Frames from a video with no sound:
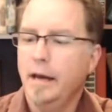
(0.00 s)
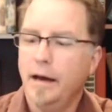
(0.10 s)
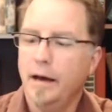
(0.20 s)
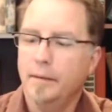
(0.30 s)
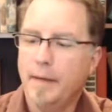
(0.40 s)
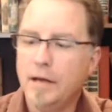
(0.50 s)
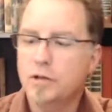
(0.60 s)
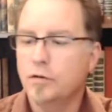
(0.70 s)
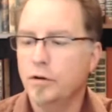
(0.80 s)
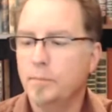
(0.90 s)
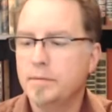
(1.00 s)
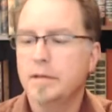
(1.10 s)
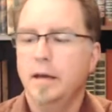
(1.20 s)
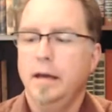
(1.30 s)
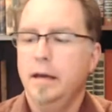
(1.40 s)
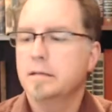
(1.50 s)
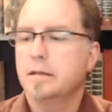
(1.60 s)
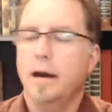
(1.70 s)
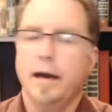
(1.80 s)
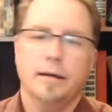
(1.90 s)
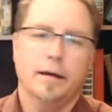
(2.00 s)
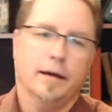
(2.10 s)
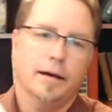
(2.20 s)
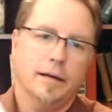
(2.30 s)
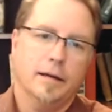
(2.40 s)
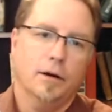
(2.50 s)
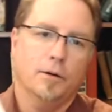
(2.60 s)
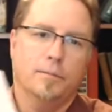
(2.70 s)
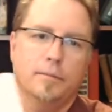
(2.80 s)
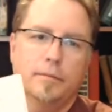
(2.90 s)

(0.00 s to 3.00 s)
um, age groups, it's got uh, you know